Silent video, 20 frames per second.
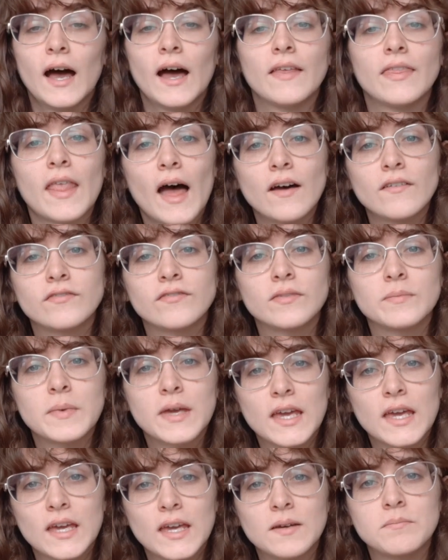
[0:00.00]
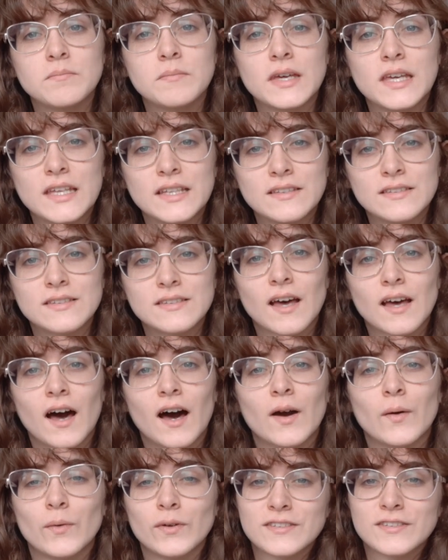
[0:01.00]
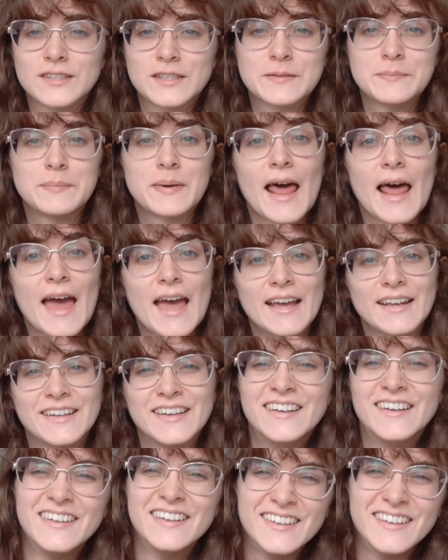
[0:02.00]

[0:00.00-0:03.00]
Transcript: And that for me means I want to complain.